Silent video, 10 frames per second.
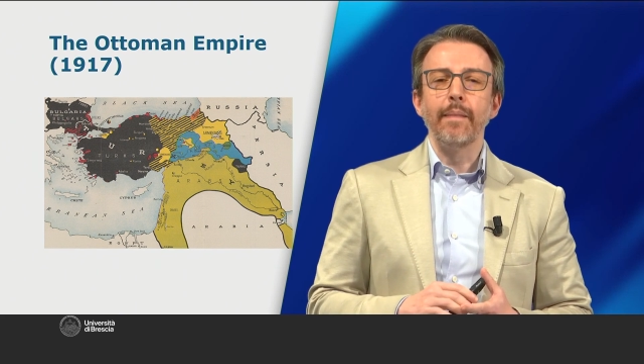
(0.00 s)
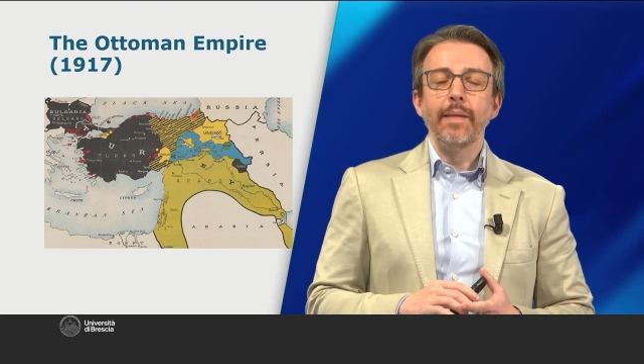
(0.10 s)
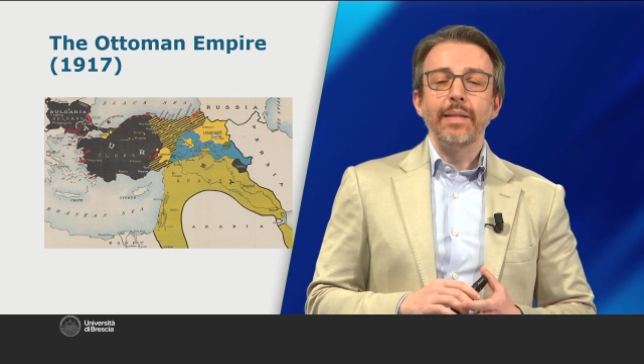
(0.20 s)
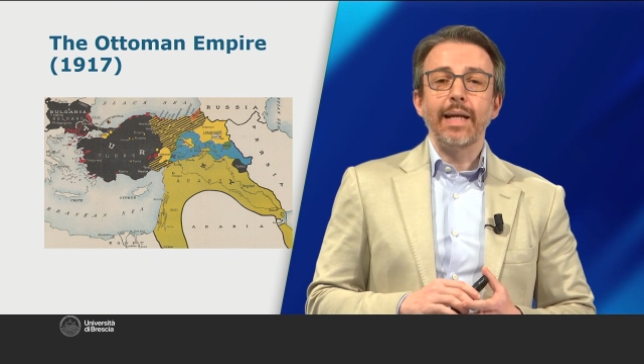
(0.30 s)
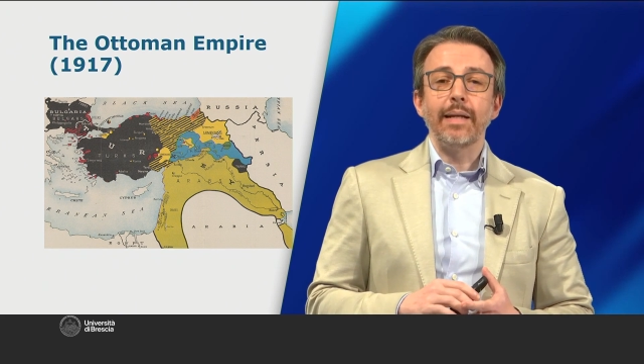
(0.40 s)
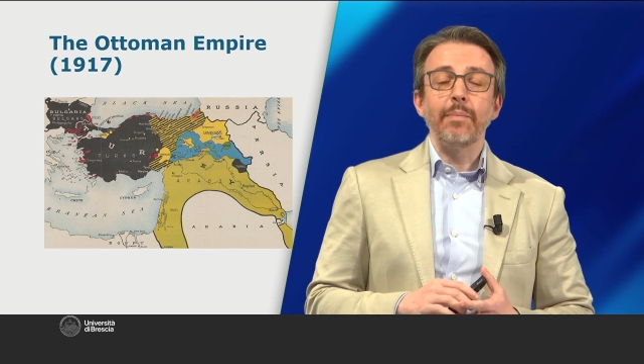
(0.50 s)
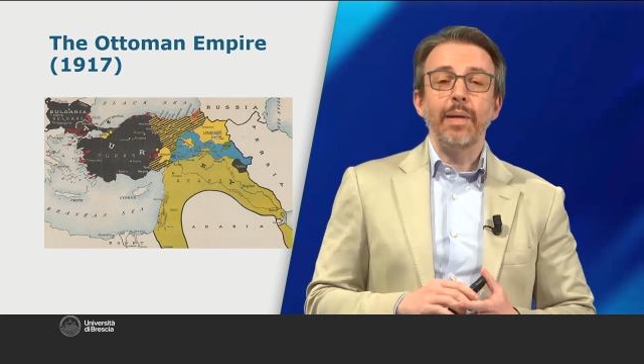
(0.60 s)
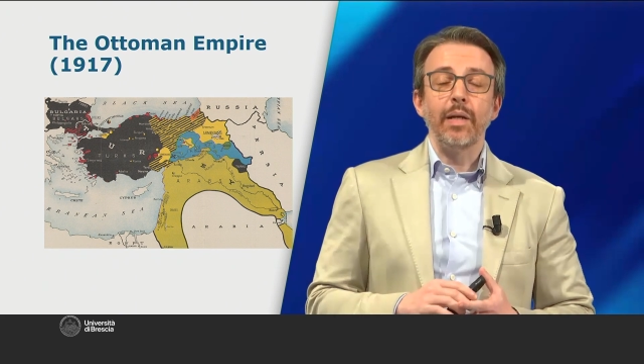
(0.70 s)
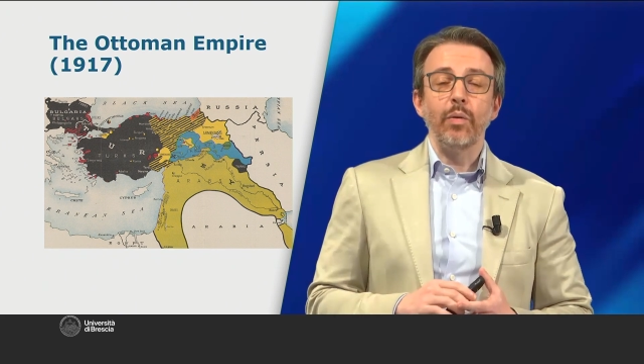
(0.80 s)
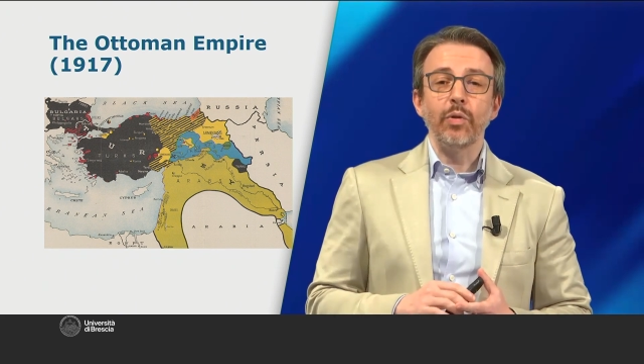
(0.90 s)
the
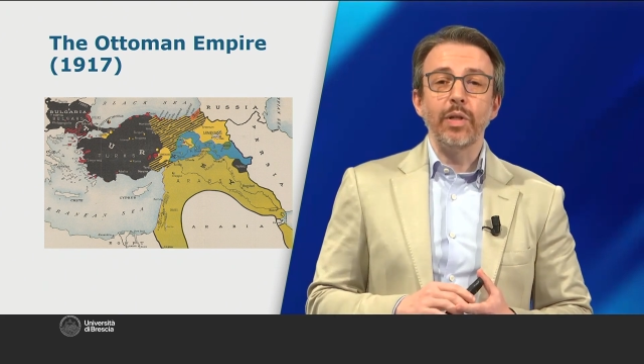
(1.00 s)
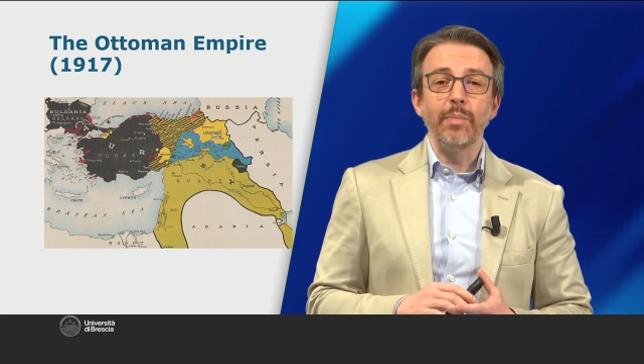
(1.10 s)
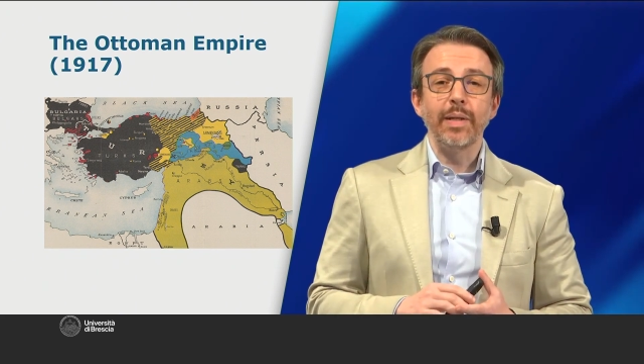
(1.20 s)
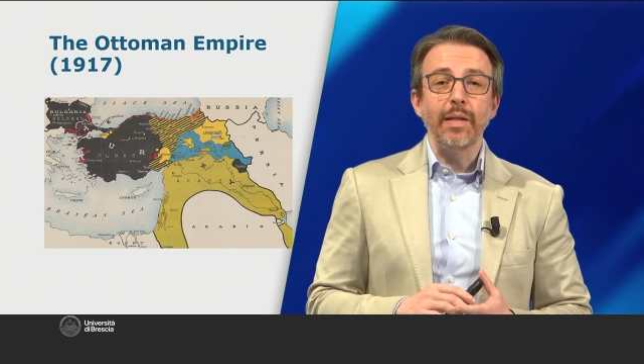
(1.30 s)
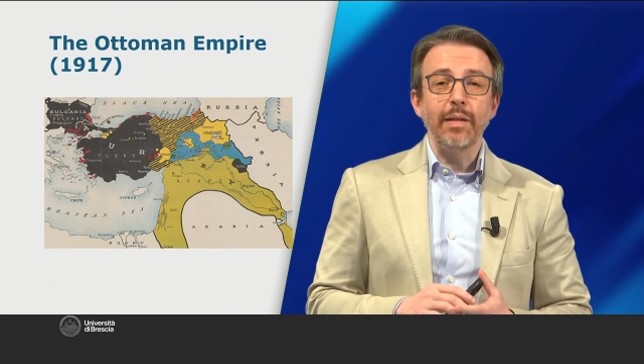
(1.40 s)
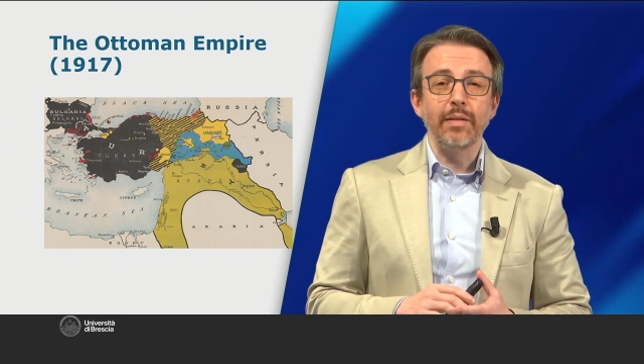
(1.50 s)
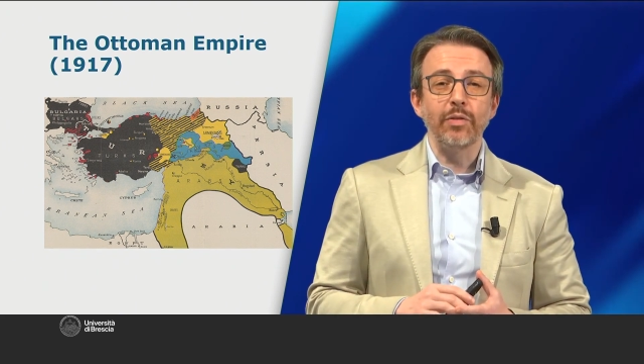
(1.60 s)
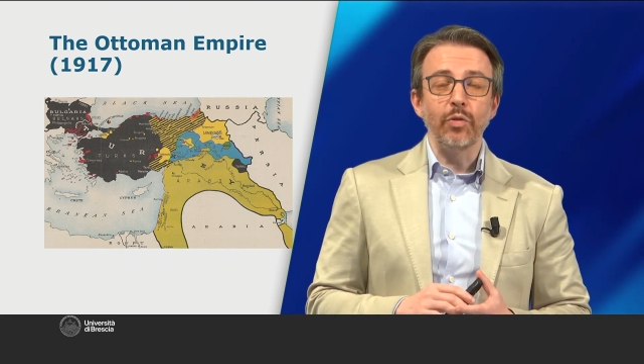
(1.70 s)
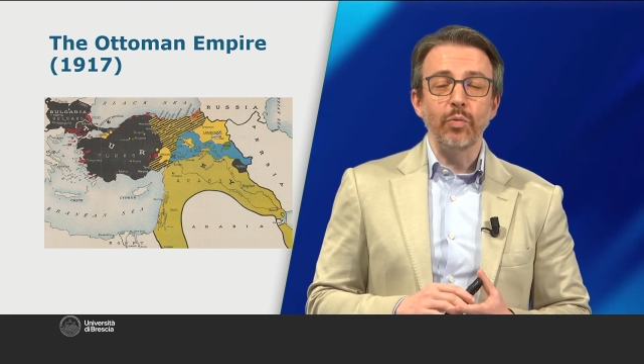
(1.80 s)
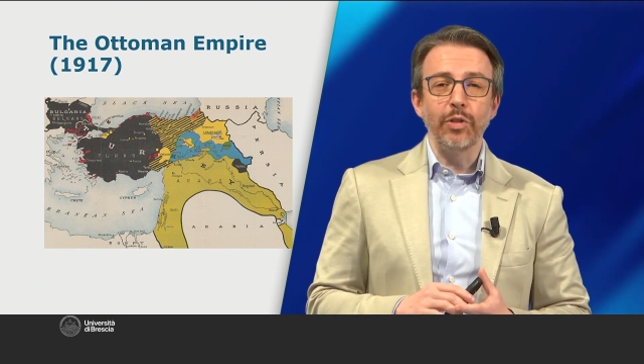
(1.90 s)
Sykes-Picot Agreement,
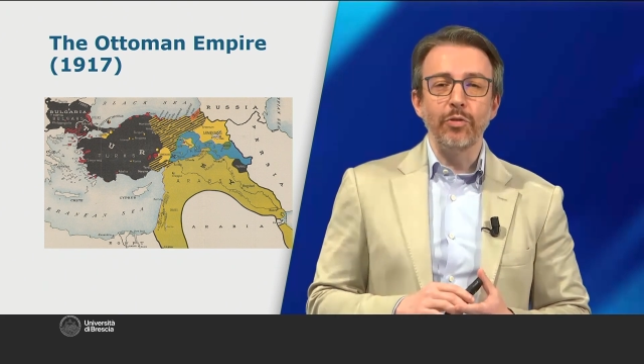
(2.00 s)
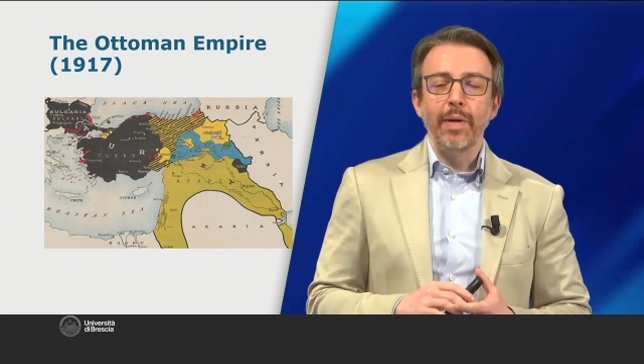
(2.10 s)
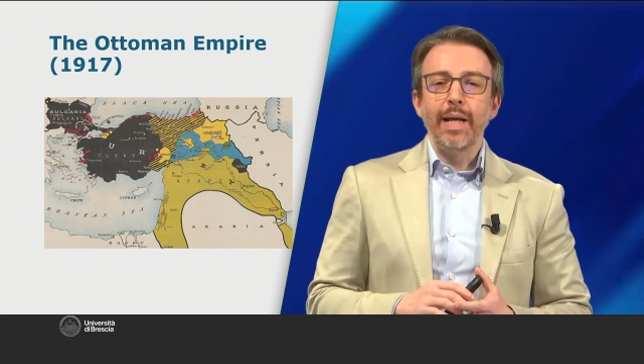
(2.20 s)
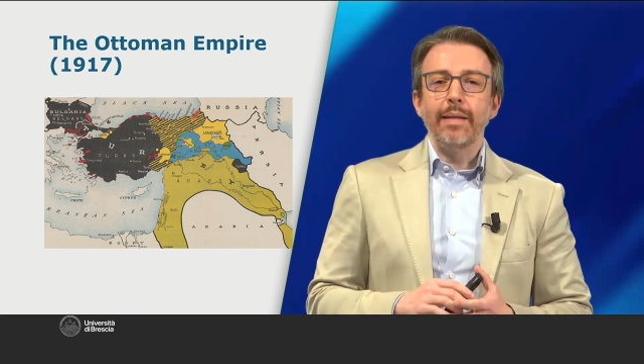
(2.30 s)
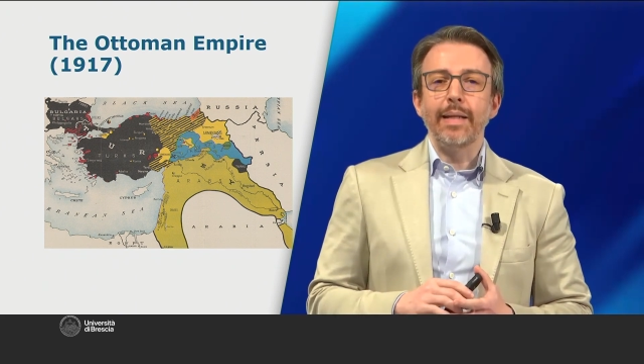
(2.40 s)
through which France